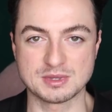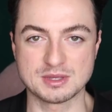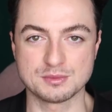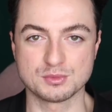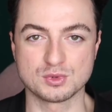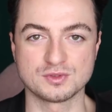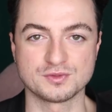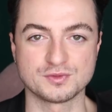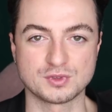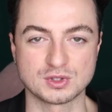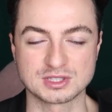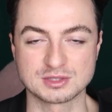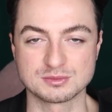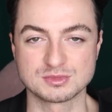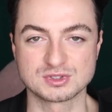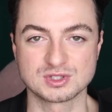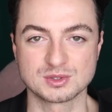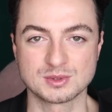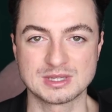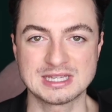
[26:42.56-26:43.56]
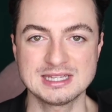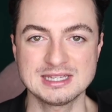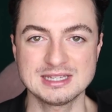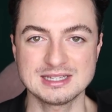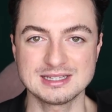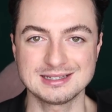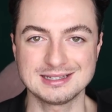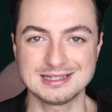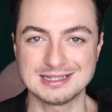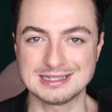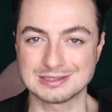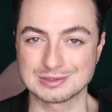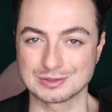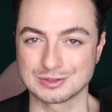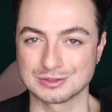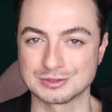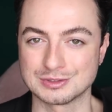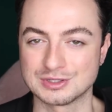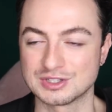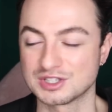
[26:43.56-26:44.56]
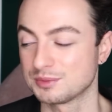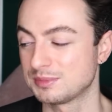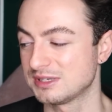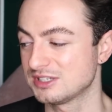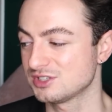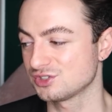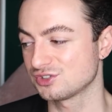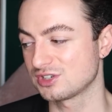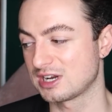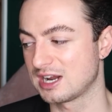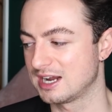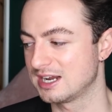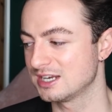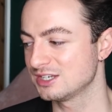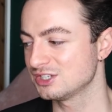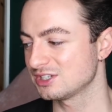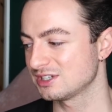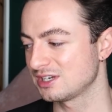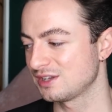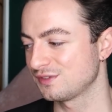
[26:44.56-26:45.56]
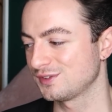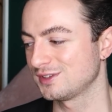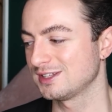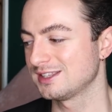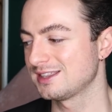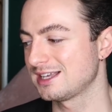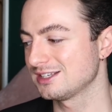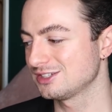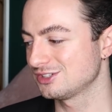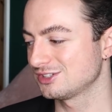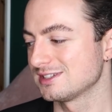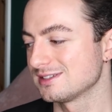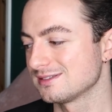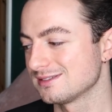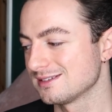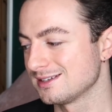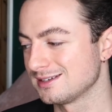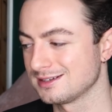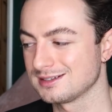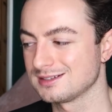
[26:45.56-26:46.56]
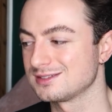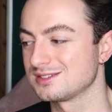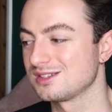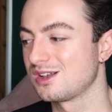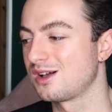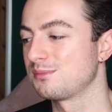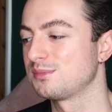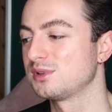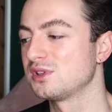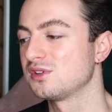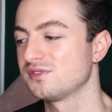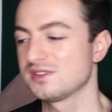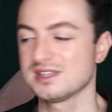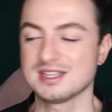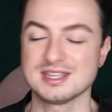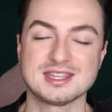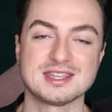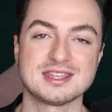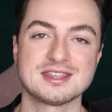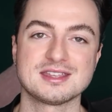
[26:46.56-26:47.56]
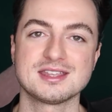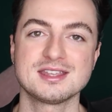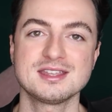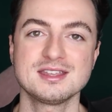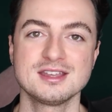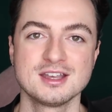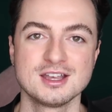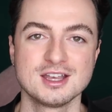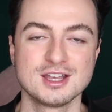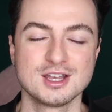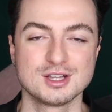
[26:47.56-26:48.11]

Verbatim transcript: a bit more volume to it, it's gonna look a bit strange. And I feel like that's just an example of it here.